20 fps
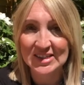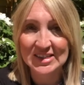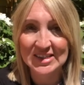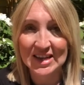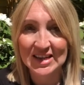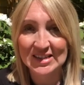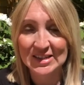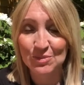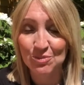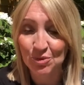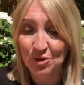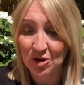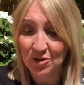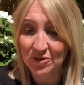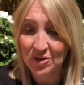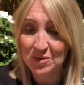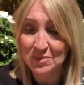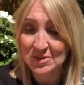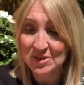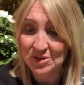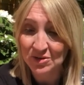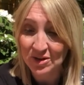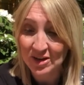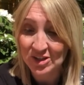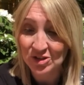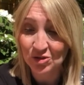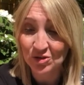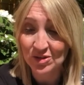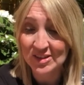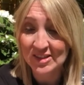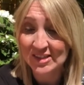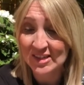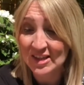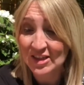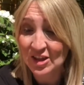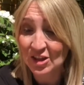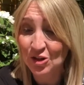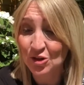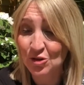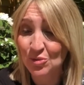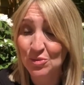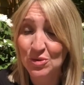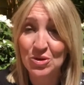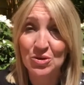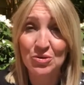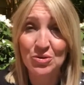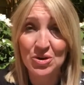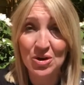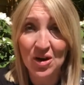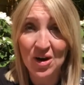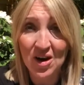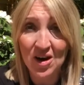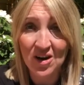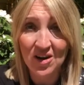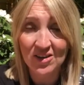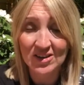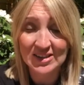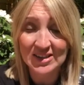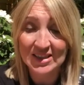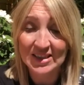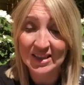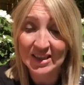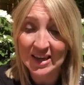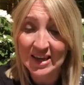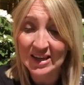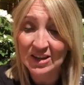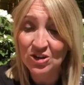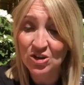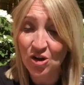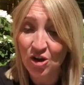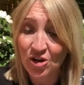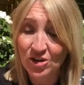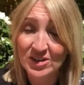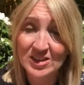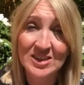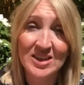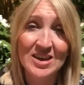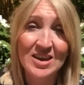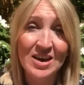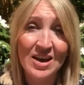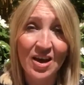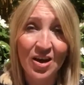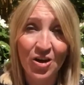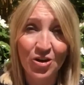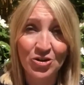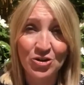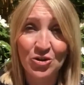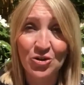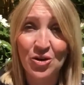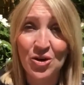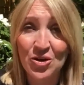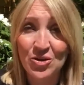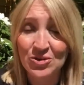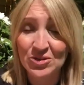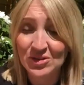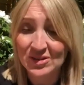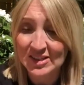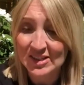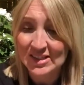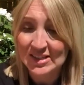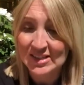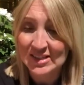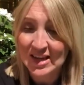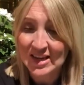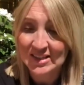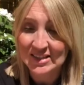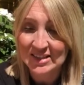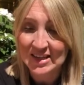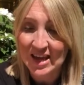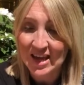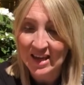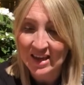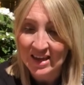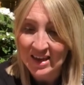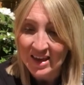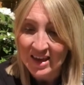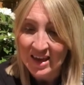says in Proverbs 3, trust in the Lord with all your heart and lean not on your own understanding.